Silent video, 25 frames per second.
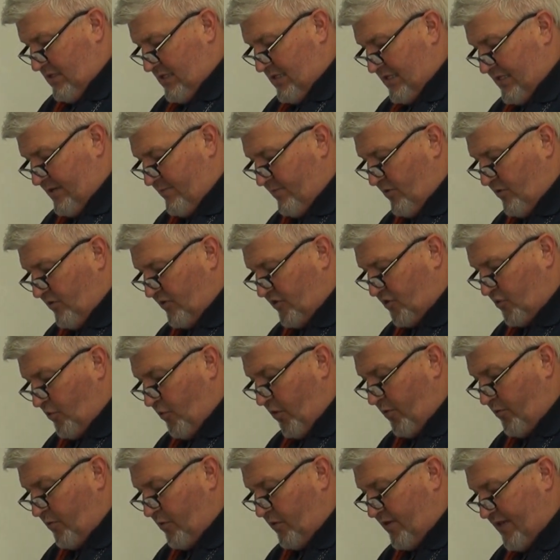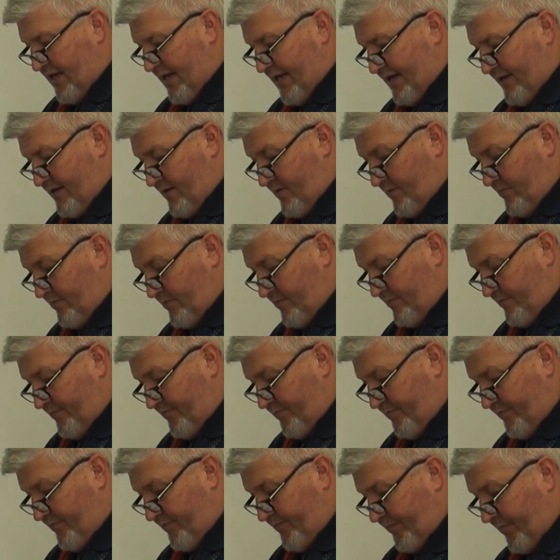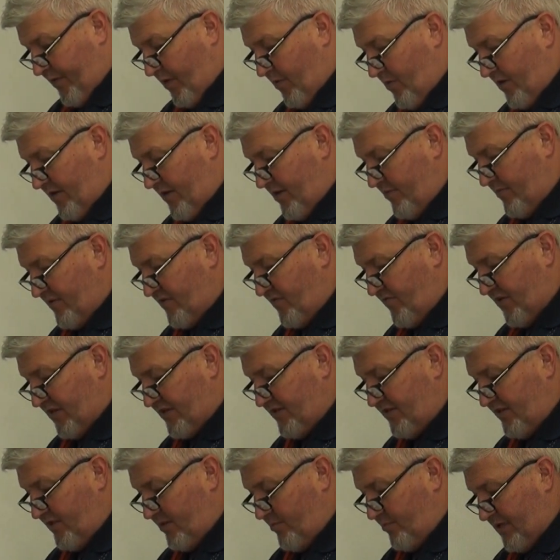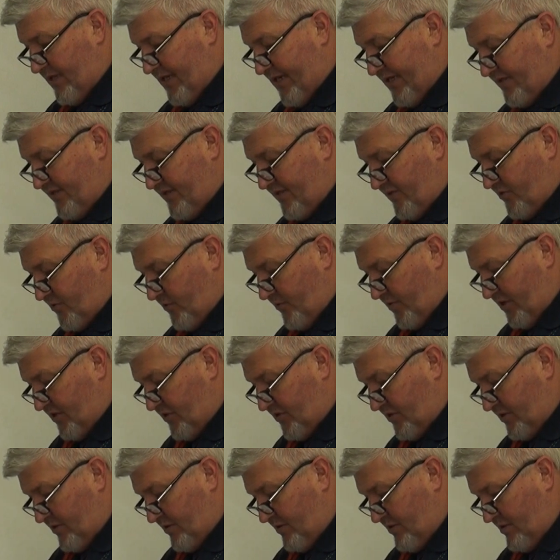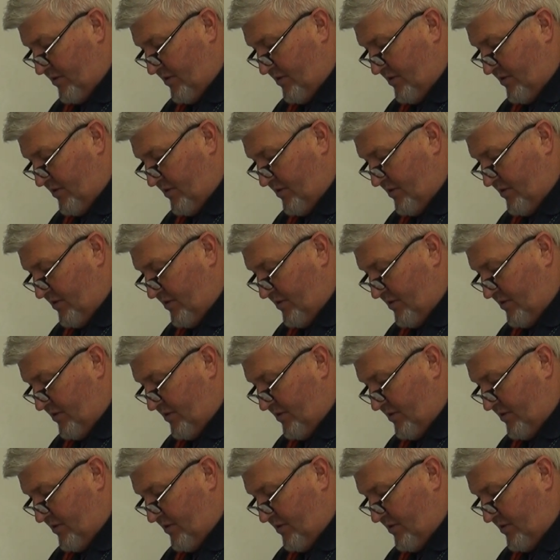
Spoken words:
And I'm going to do the square root of that while Emma's fixing the blind situation.